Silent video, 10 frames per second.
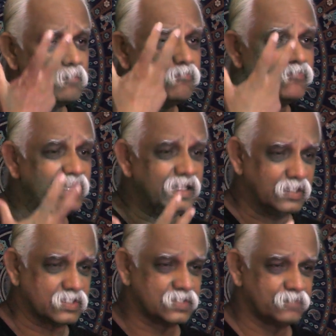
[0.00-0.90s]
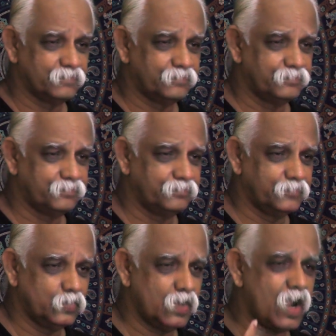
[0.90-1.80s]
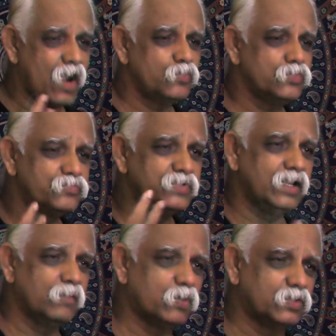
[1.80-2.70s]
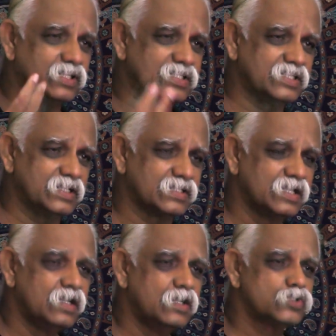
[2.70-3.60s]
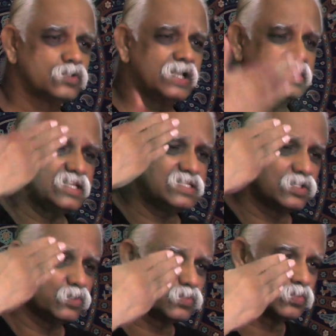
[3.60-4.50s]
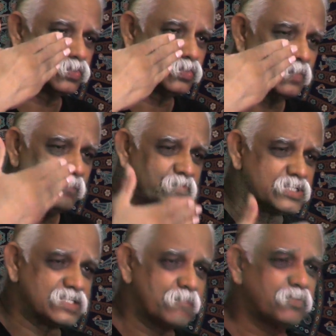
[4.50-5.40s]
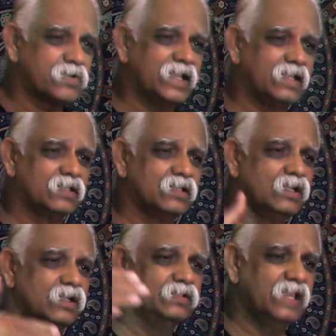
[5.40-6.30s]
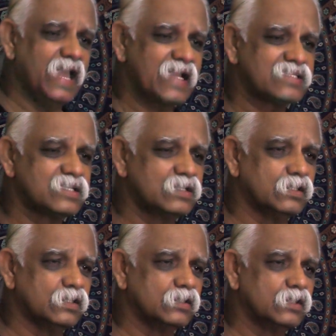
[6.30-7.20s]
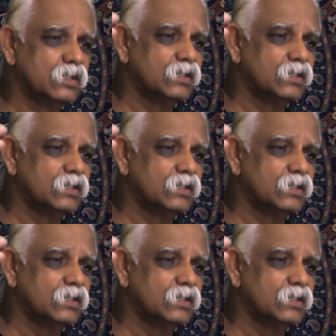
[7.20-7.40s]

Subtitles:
feelings, you know, how you feel about these things. So they're teaching you to separate the external